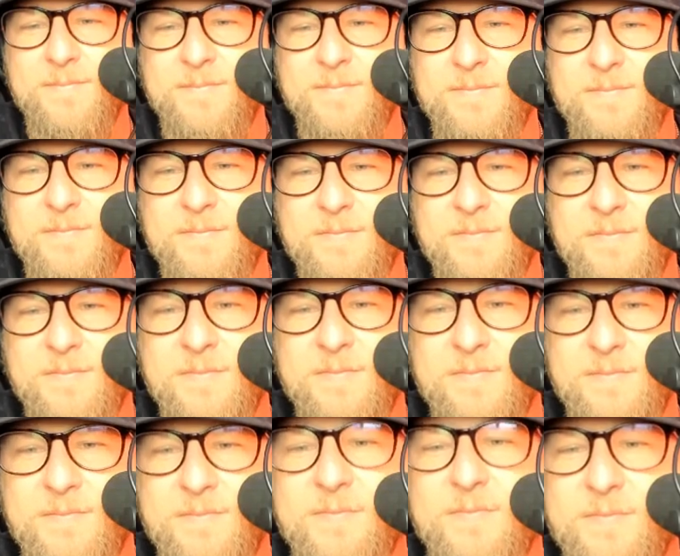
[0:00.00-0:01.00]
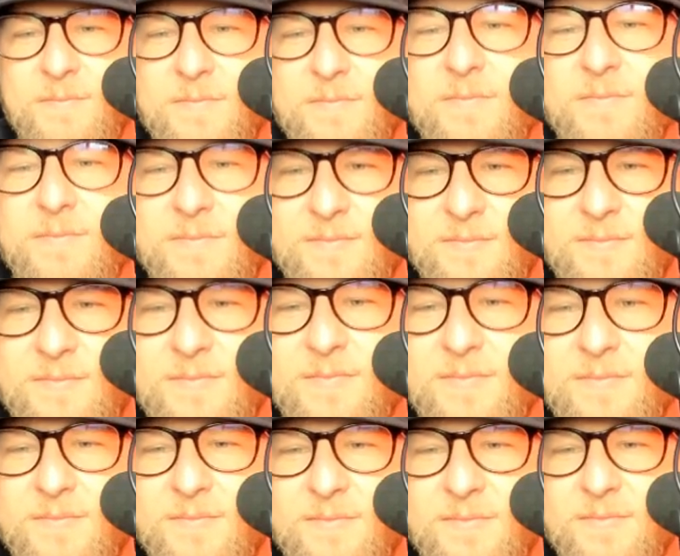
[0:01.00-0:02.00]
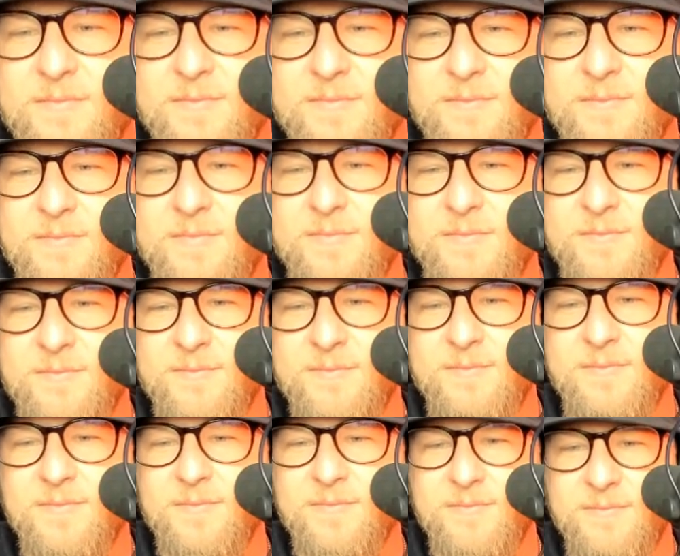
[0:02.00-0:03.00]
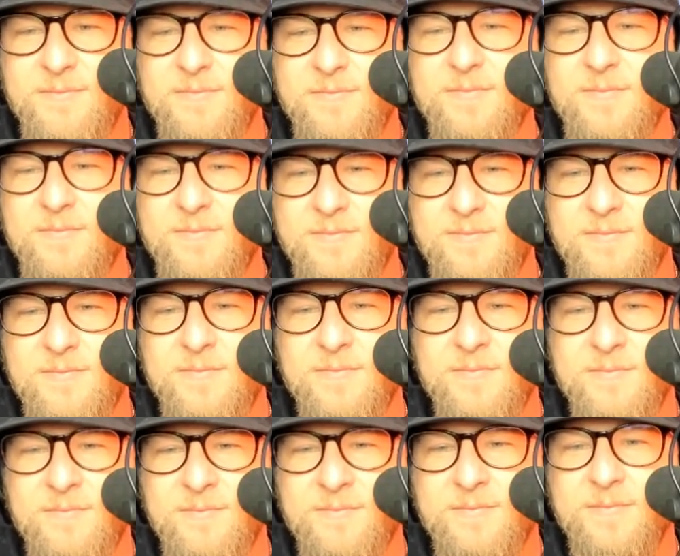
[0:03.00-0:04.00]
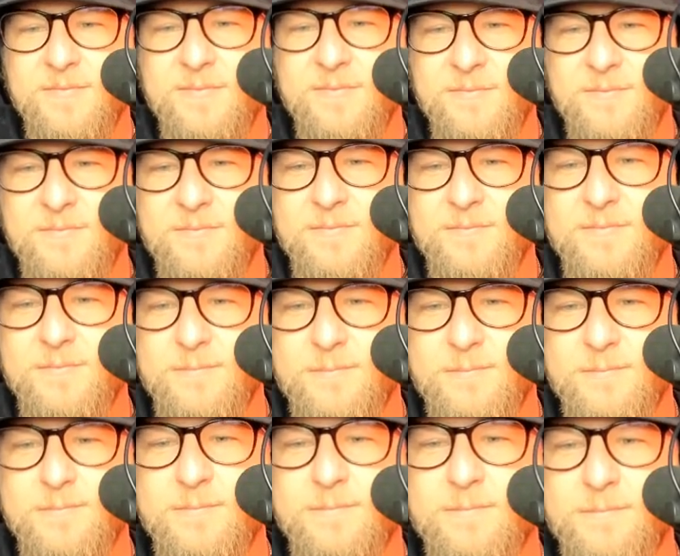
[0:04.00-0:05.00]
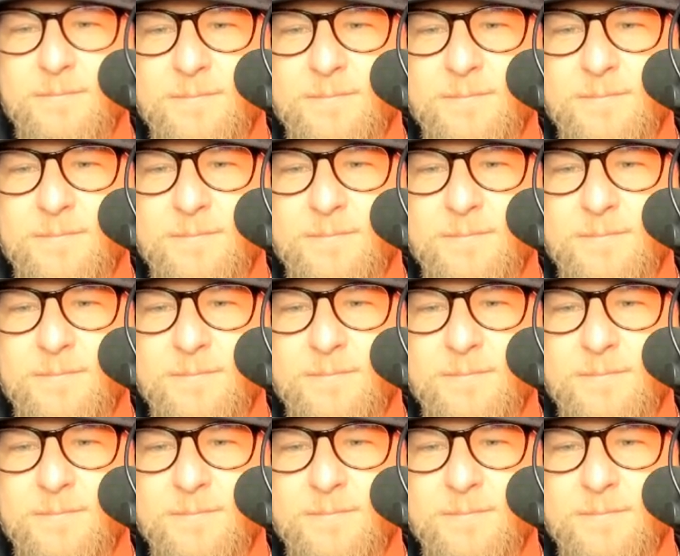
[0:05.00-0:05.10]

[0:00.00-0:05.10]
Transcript: [no speech]